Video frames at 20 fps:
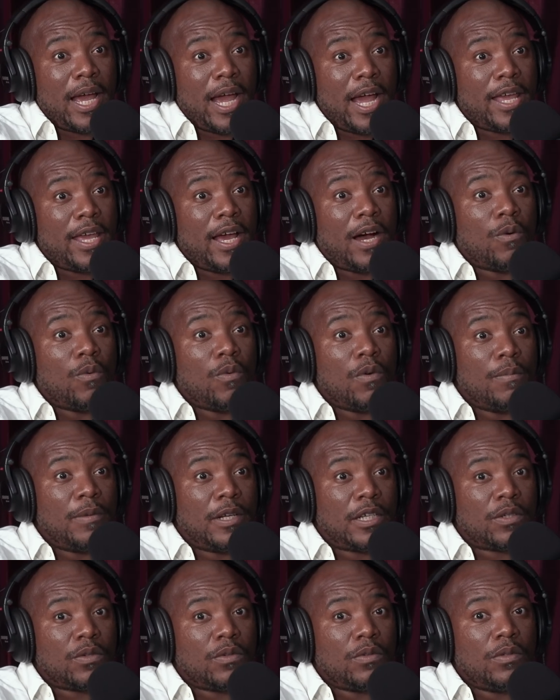a young
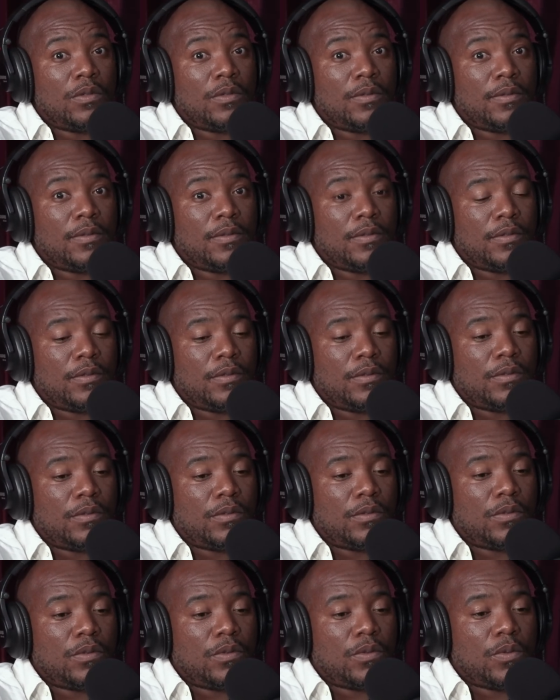woman who
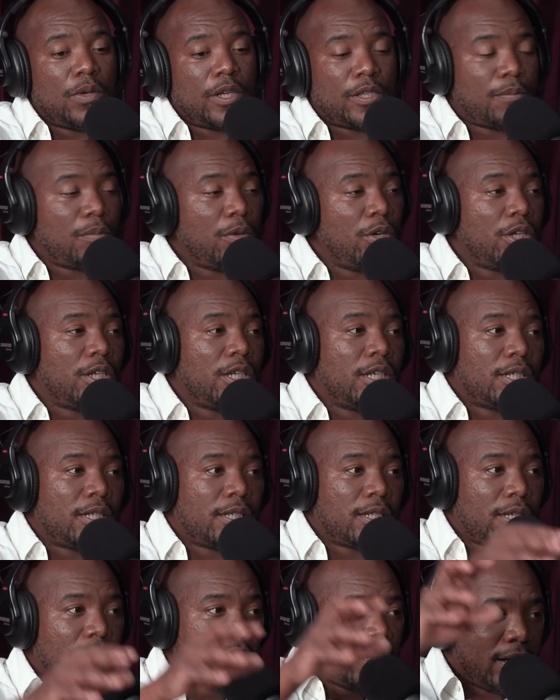was
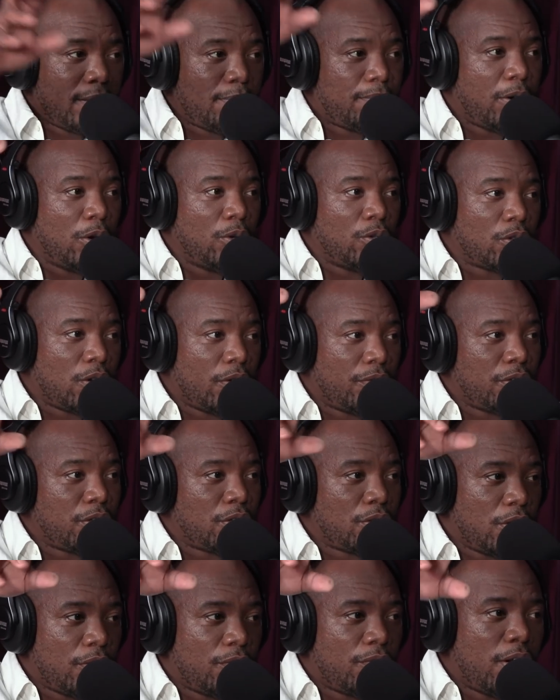murdered in a post
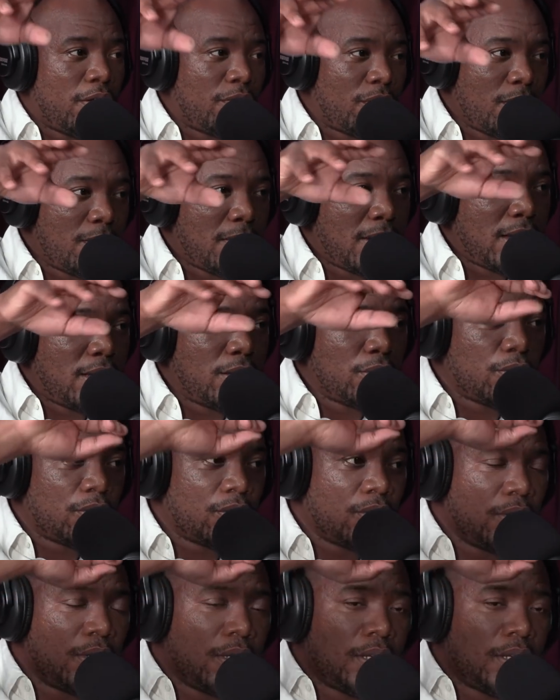office not far from my house.